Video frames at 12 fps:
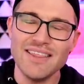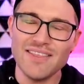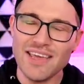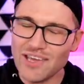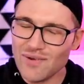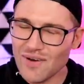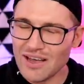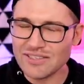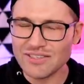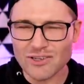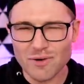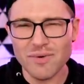Thank you all
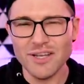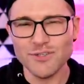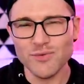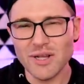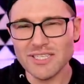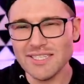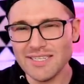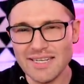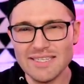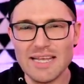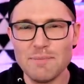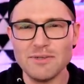so much for watching
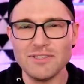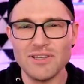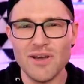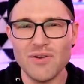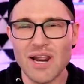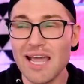today's episode.